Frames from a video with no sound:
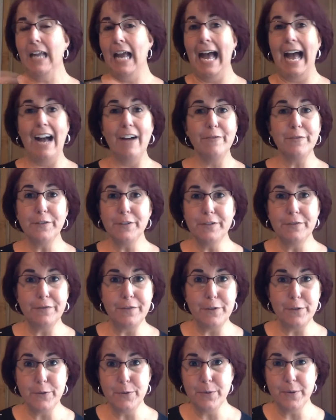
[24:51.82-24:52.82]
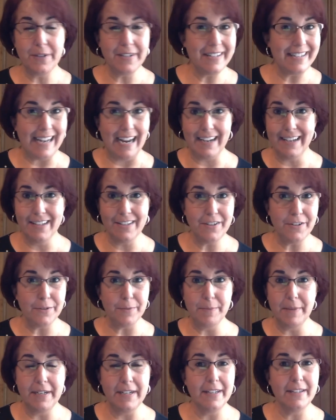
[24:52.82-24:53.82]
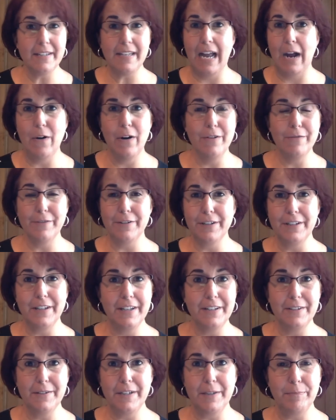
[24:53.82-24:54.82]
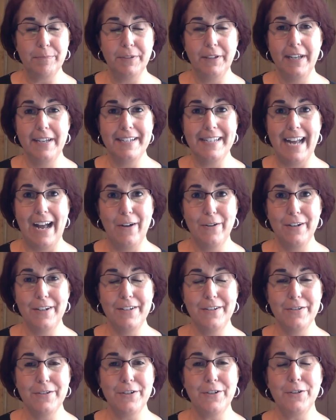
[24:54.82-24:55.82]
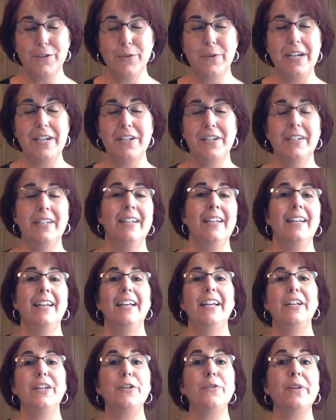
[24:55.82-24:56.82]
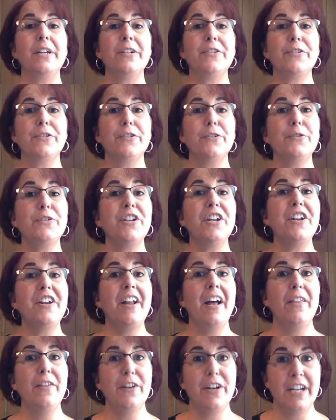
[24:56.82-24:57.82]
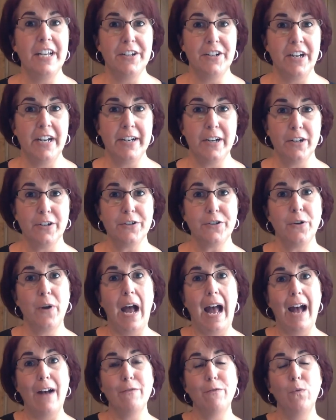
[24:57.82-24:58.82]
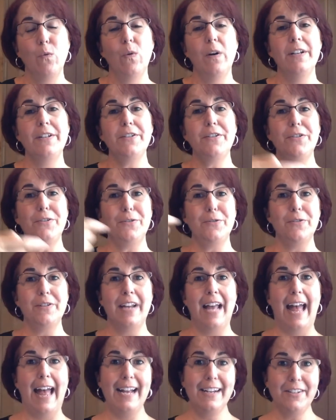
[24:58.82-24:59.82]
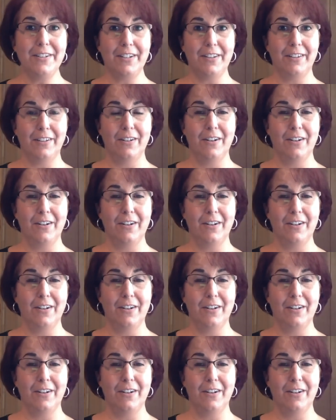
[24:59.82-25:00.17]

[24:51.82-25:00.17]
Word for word: after a few seconds or minutes, however it, it, plays out in your situation, you introduce another hitchhiker. So have one student exit the